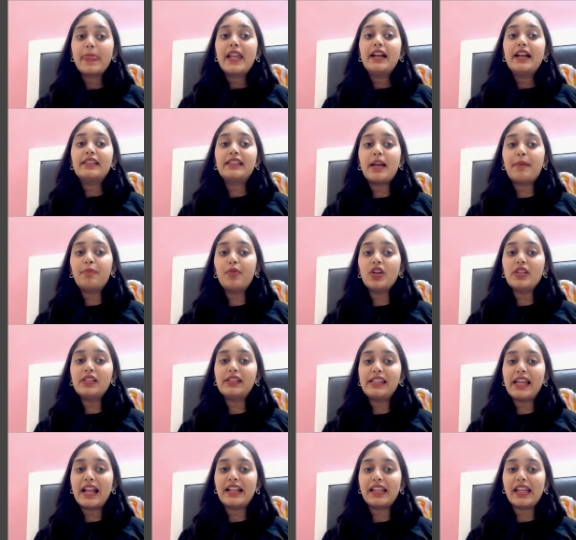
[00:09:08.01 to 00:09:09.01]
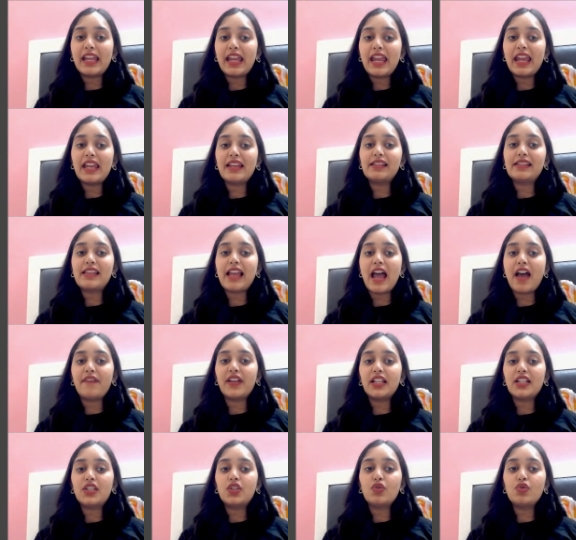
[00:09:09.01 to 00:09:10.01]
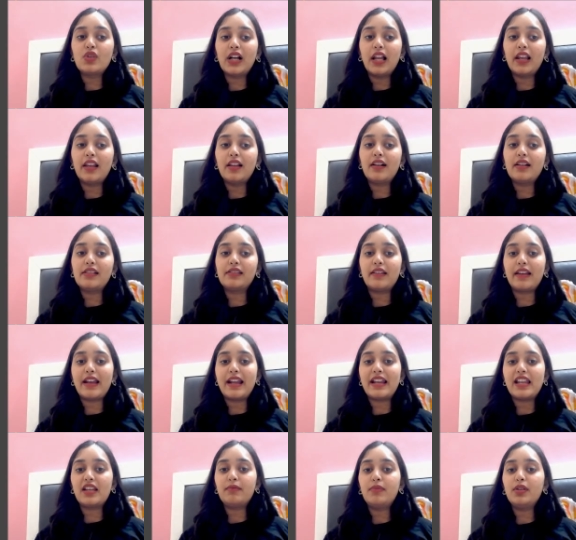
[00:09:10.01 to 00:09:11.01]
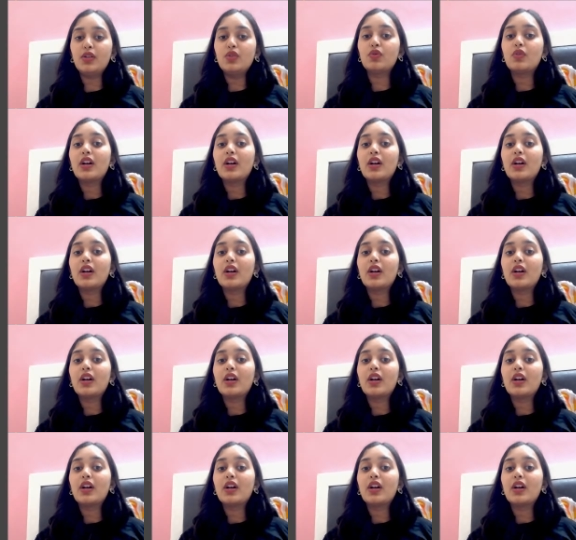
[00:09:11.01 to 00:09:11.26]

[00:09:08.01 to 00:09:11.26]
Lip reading: Suppose set A is having two colors, red and blue.